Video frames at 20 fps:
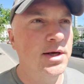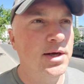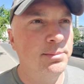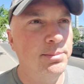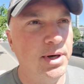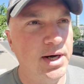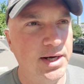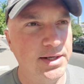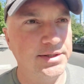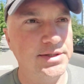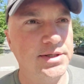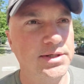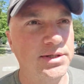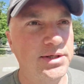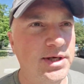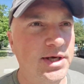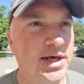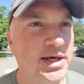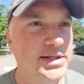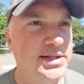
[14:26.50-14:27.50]
but
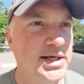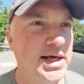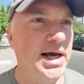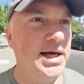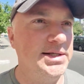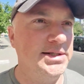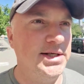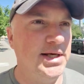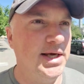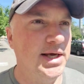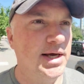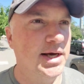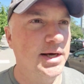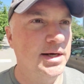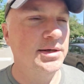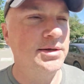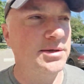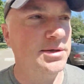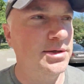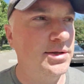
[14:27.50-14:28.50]
you get the idea.
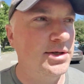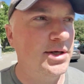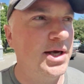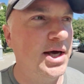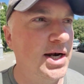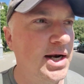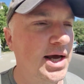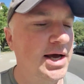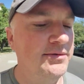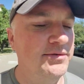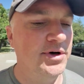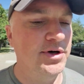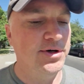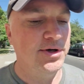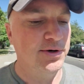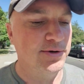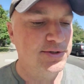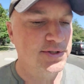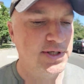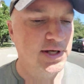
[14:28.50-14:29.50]
You got to have all
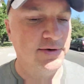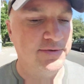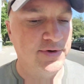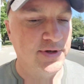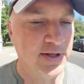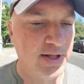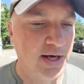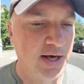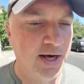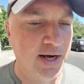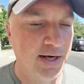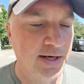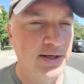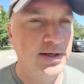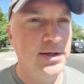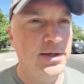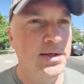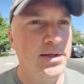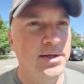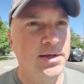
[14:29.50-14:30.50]
your stuff in line.
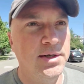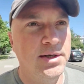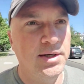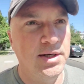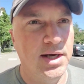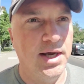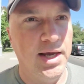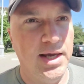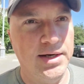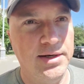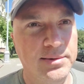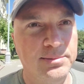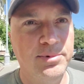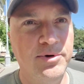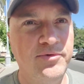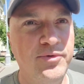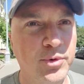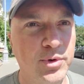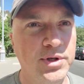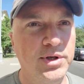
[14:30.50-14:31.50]
And
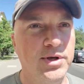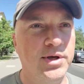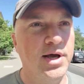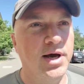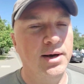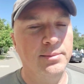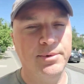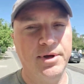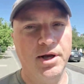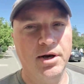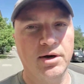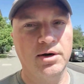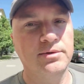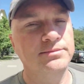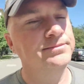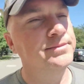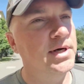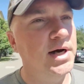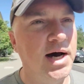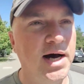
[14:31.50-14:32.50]
before you come here,
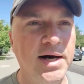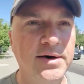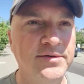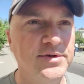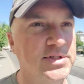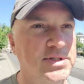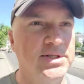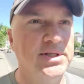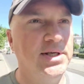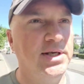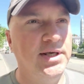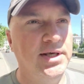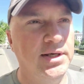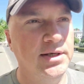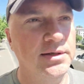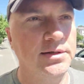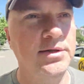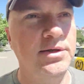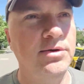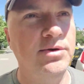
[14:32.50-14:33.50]
obviously
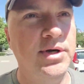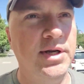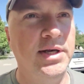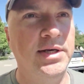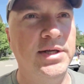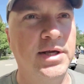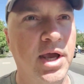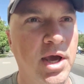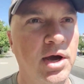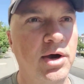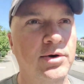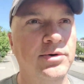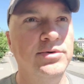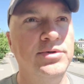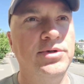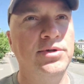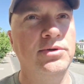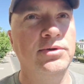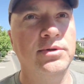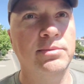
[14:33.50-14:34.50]
you need to go
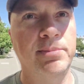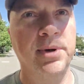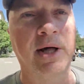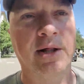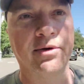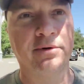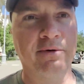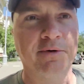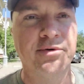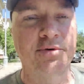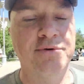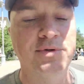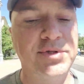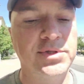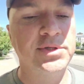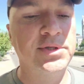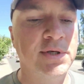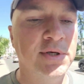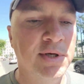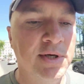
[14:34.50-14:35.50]
to the
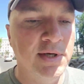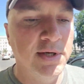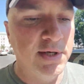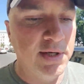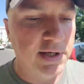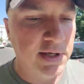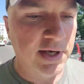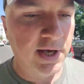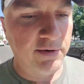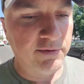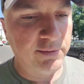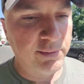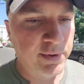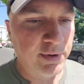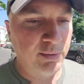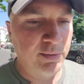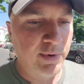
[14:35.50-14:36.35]
Belarus government